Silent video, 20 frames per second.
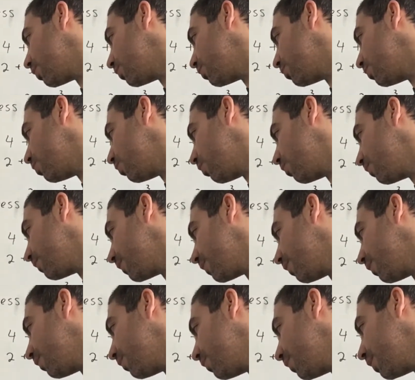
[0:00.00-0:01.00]
2 over
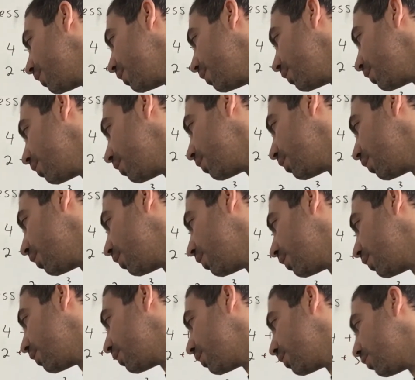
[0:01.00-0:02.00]
3.
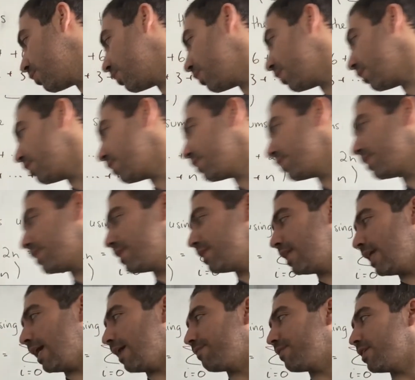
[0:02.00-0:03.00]
Since
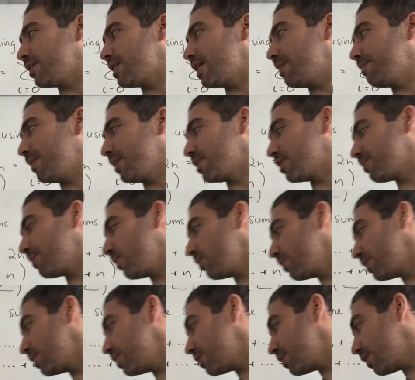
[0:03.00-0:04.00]
they have the same
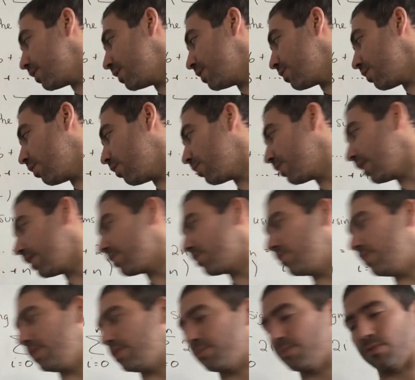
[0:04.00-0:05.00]
exponents, it's all that to
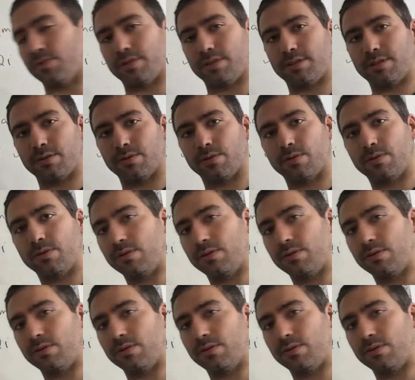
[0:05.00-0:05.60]
the exponent 0.